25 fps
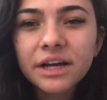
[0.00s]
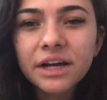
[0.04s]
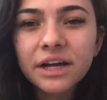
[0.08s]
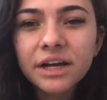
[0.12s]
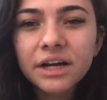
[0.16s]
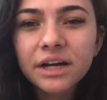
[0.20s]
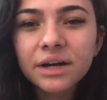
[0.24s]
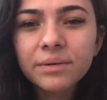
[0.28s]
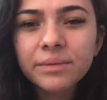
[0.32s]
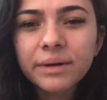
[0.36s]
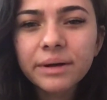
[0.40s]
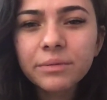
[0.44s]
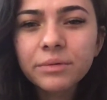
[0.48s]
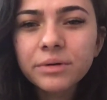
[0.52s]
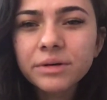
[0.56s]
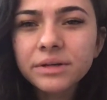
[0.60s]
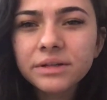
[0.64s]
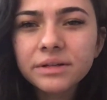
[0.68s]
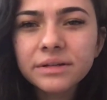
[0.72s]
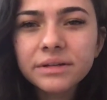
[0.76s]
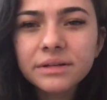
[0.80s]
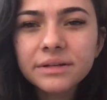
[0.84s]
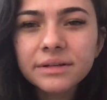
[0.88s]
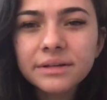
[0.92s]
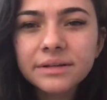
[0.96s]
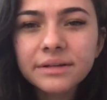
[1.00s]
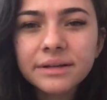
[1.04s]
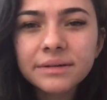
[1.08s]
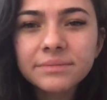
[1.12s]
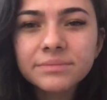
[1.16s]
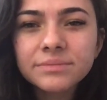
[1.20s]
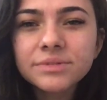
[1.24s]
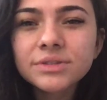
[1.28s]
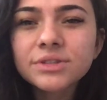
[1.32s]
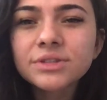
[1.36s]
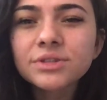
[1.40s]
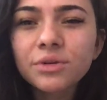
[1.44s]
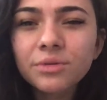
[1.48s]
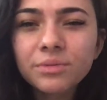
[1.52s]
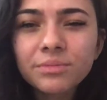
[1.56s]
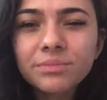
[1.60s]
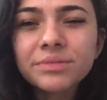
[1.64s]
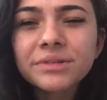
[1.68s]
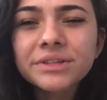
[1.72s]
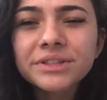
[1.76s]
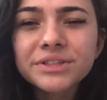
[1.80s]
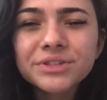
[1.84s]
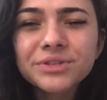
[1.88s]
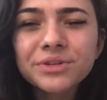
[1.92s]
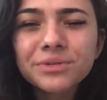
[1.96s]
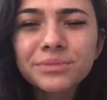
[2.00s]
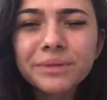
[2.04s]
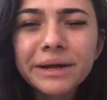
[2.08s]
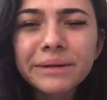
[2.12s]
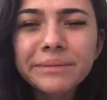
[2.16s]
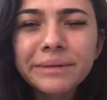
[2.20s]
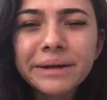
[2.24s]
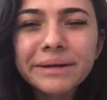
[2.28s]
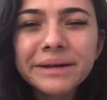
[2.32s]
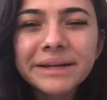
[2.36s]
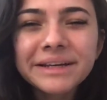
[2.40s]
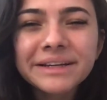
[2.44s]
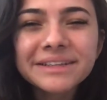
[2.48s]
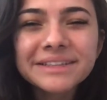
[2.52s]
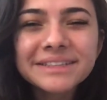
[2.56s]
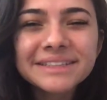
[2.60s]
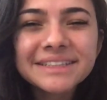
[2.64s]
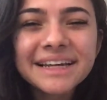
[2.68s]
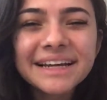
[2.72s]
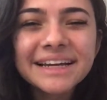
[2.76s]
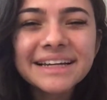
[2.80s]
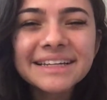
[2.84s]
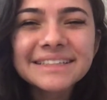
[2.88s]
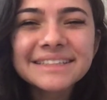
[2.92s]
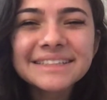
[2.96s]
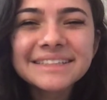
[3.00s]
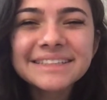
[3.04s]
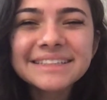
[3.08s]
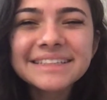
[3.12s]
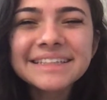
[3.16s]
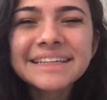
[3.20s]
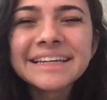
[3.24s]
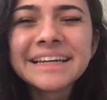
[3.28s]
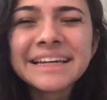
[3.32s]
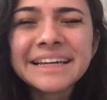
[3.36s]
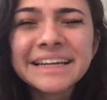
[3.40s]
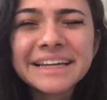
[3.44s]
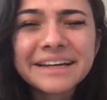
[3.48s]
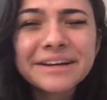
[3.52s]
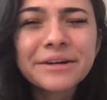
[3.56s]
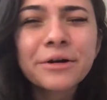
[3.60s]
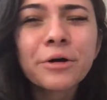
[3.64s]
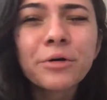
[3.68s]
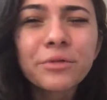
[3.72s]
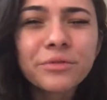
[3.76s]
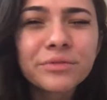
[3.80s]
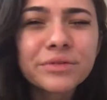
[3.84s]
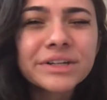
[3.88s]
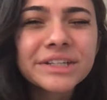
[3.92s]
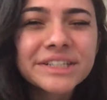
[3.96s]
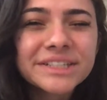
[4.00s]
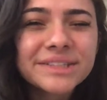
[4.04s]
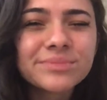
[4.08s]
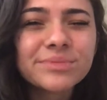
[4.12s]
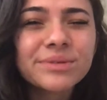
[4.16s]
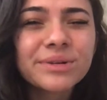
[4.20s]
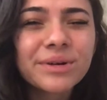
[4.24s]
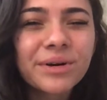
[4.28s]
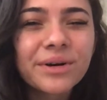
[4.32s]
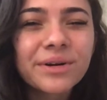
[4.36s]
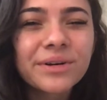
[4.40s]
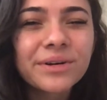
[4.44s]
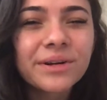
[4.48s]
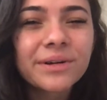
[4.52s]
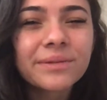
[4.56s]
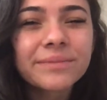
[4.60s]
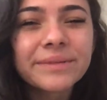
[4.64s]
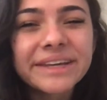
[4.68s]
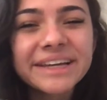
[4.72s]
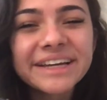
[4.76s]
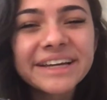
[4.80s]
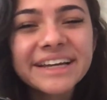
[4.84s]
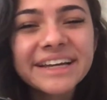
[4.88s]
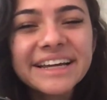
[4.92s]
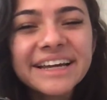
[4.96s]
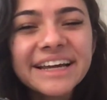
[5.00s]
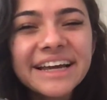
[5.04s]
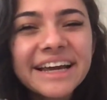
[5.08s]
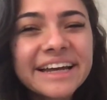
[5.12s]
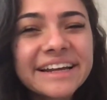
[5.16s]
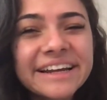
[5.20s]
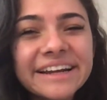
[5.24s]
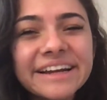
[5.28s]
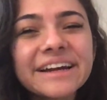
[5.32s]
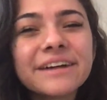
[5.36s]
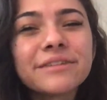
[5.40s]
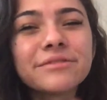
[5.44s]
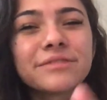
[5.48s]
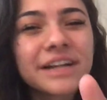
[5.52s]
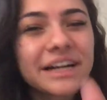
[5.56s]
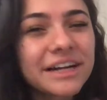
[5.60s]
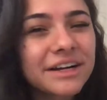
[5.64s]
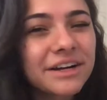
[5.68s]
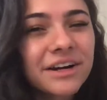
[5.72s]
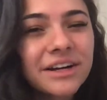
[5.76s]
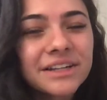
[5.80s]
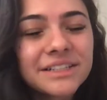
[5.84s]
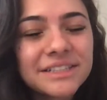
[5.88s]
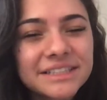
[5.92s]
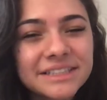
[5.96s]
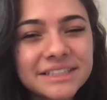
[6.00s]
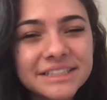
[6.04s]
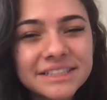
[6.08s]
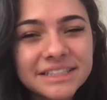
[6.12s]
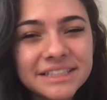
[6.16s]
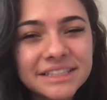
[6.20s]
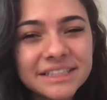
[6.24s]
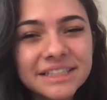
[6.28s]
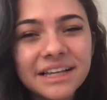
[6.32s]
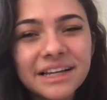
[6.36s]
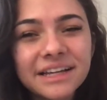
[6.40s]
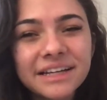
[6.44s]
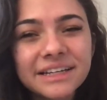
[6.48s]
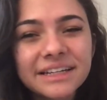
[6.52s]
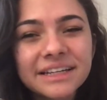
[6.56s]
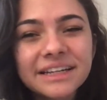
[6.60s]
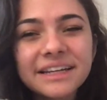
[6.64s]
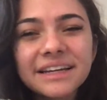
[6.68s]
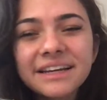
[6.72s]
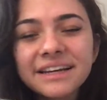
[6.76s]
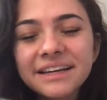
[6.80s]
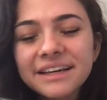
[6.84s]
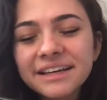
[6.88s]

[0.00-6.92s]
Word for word: Um, I wouldn't. Um, don't please don't mind my nails, guys. COVID has been hard on me, and I have not gone to the salon.